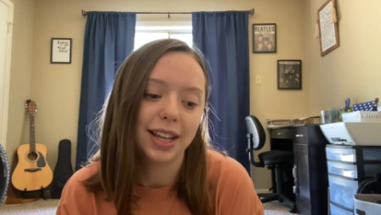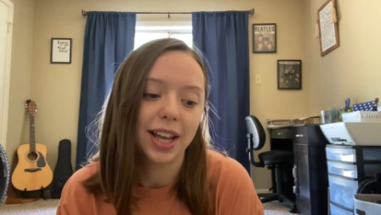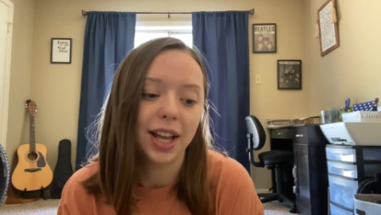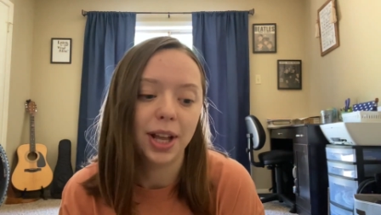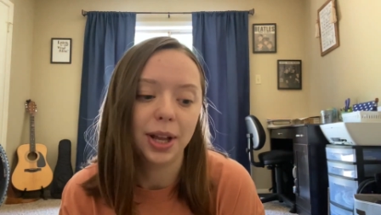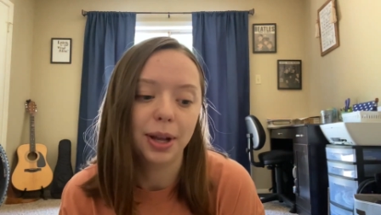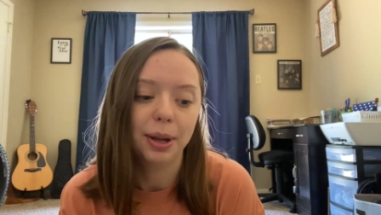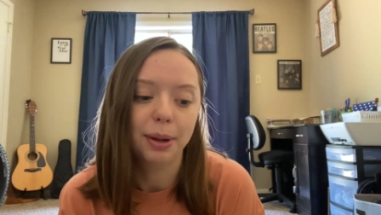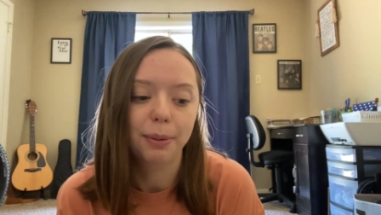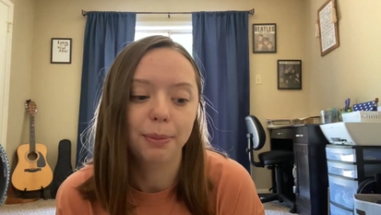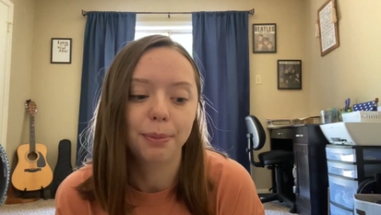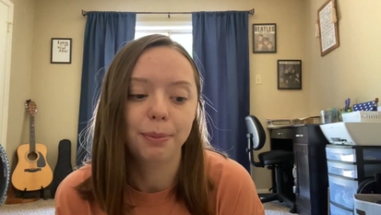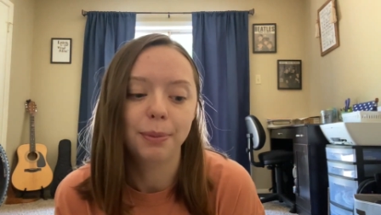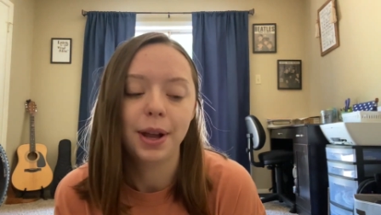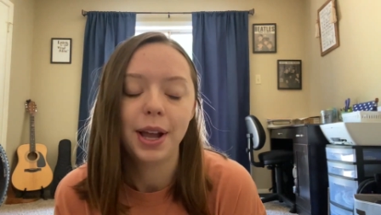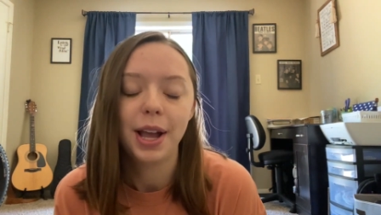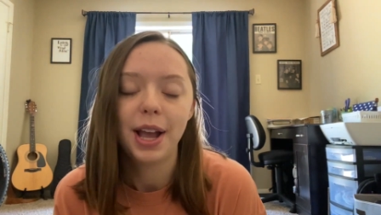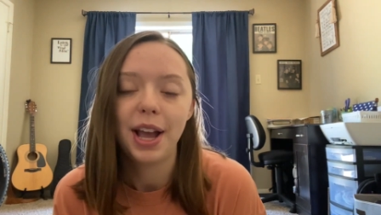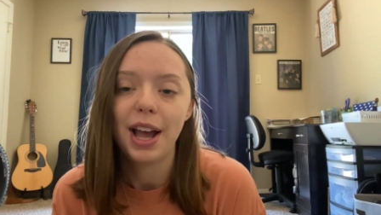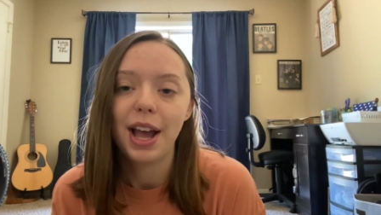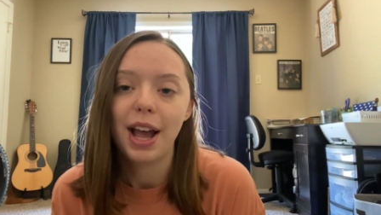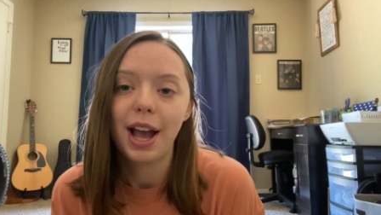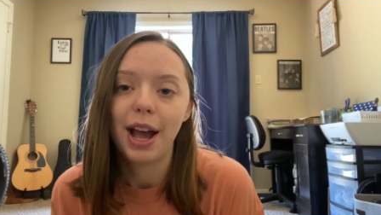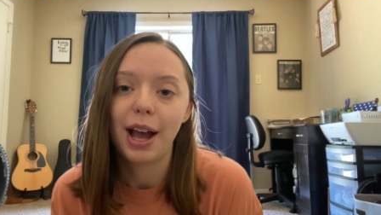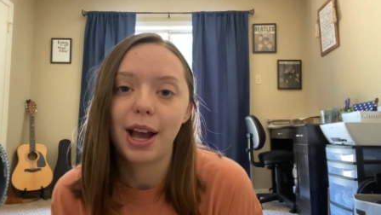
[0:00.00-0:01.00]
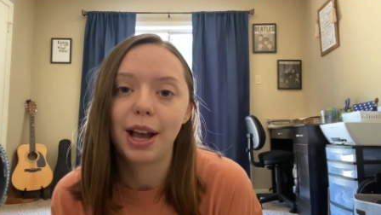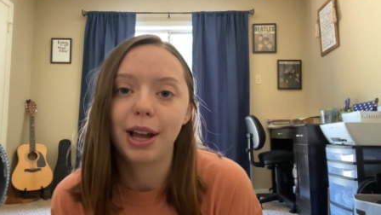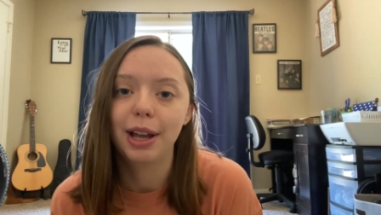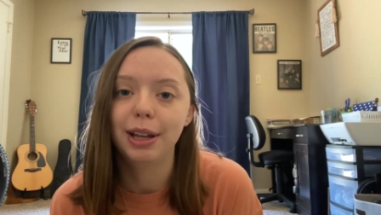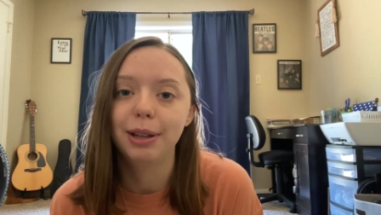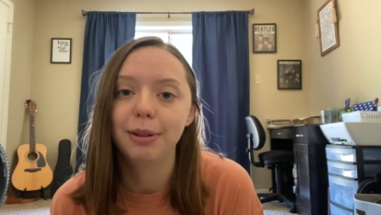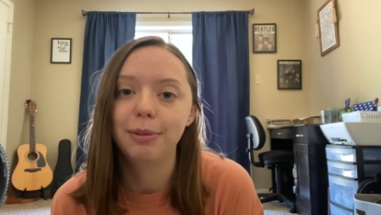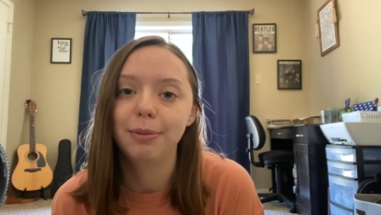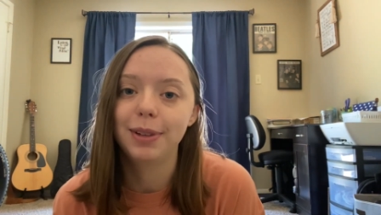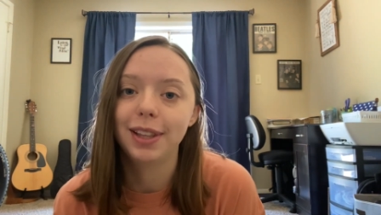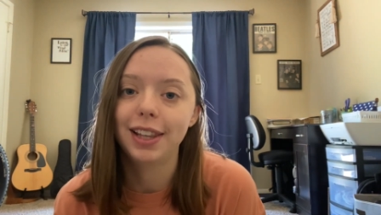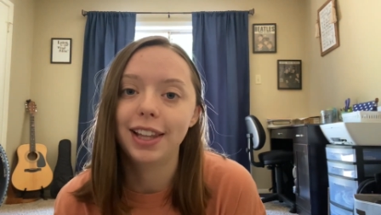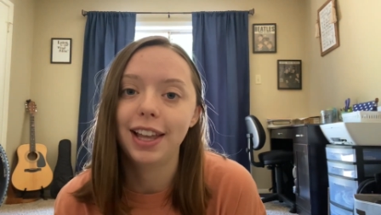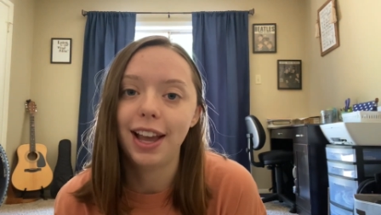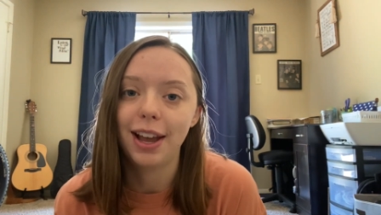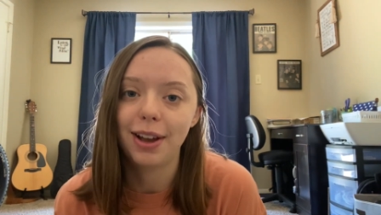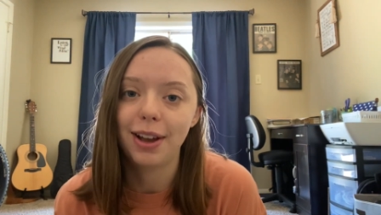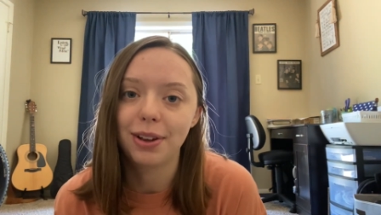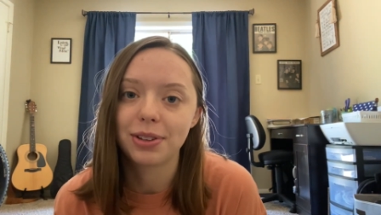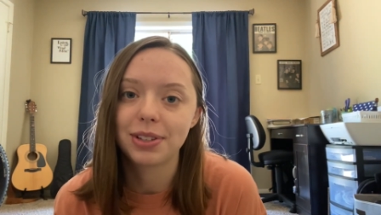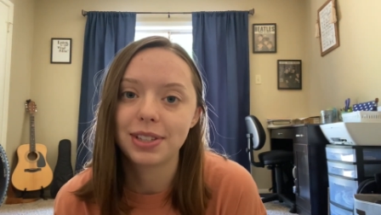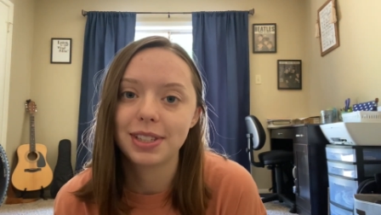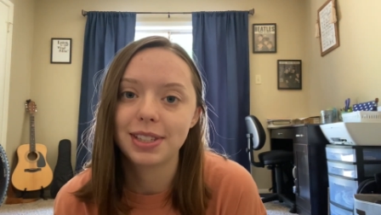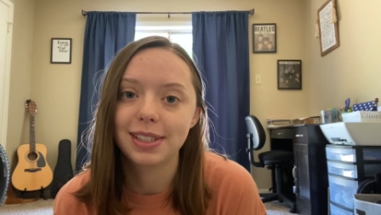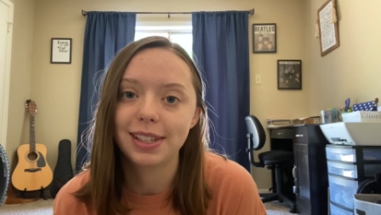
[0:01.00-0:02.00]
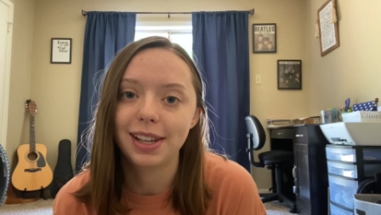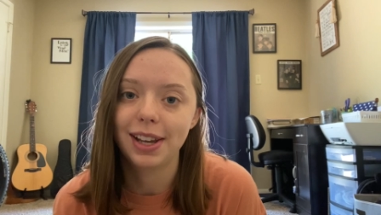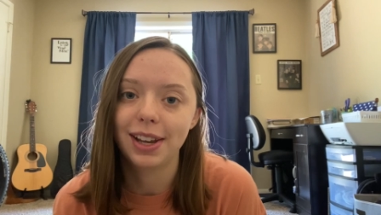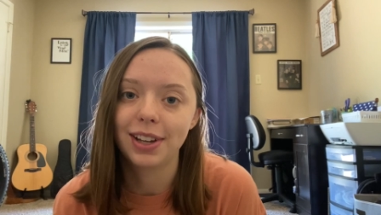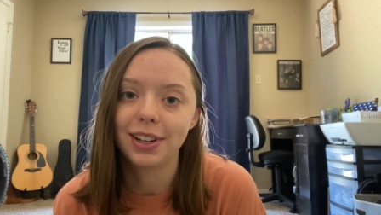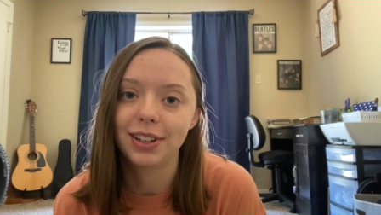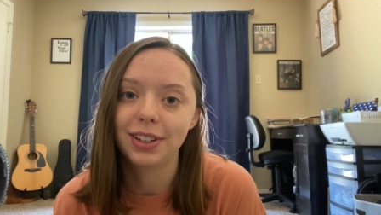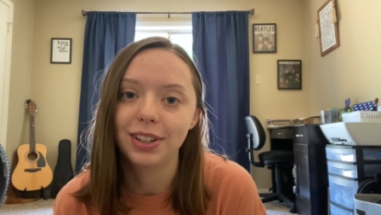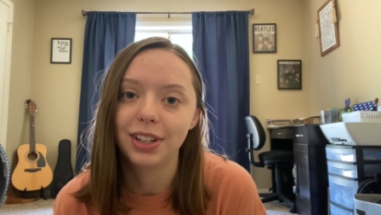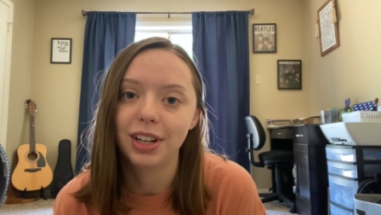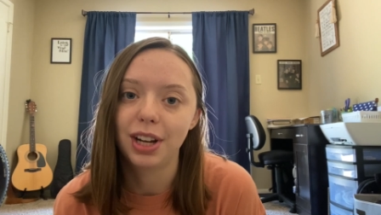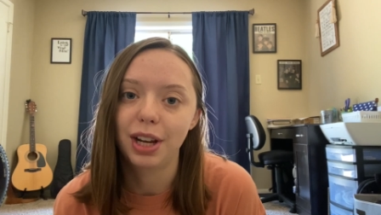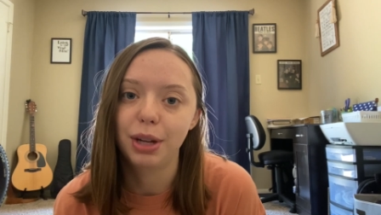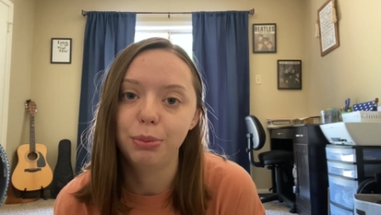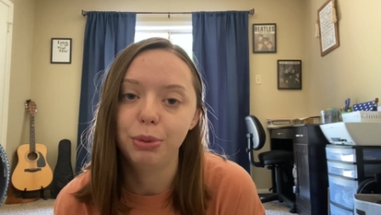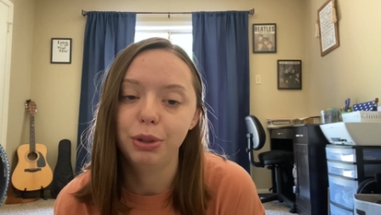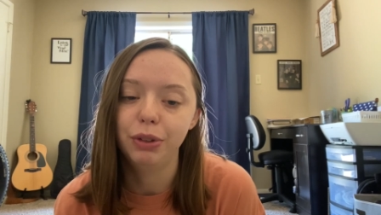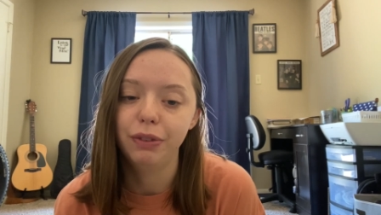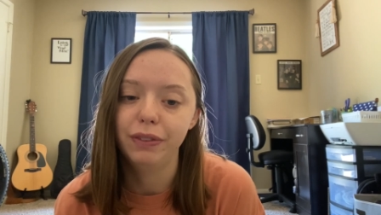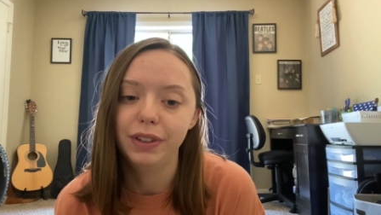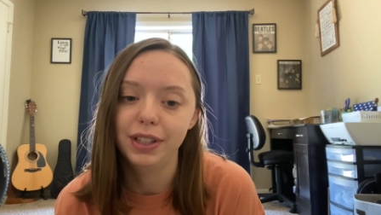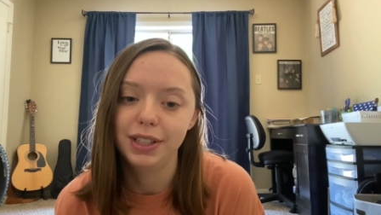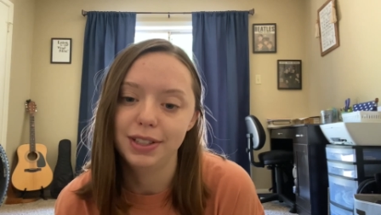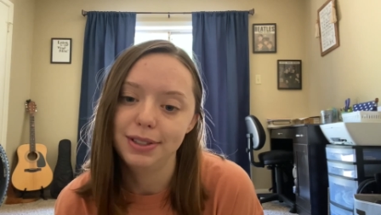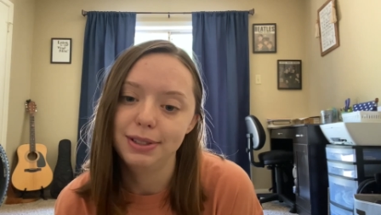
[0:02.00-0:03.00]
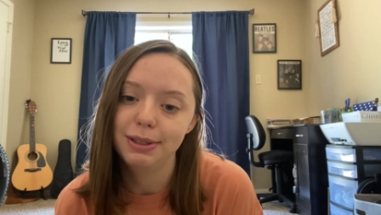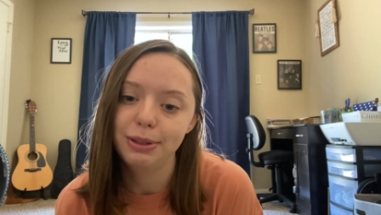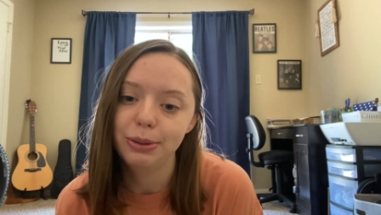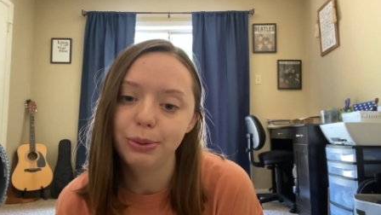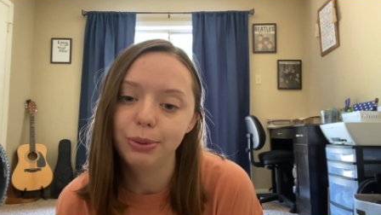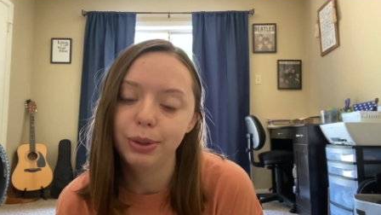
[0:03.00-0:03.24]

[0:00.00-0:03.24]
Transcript: Um, I'm in the house that Hunter and I moved into